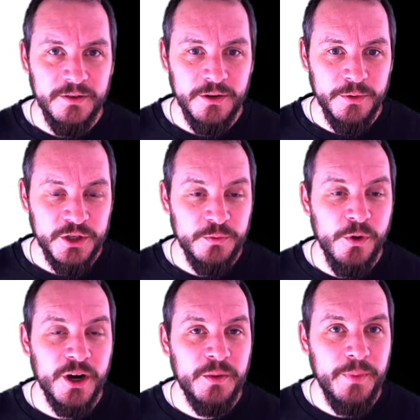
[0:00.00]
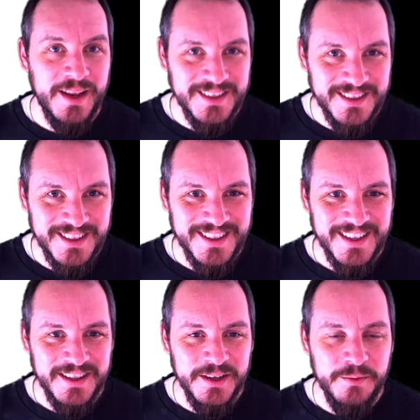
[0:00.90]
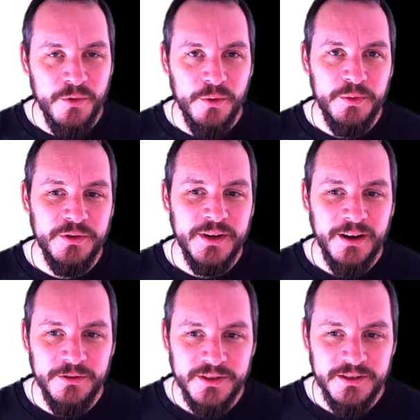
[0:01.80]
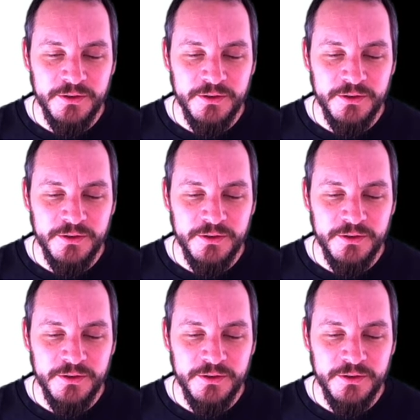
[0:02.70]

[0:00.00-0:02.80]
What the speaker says: or which work best the more pronounced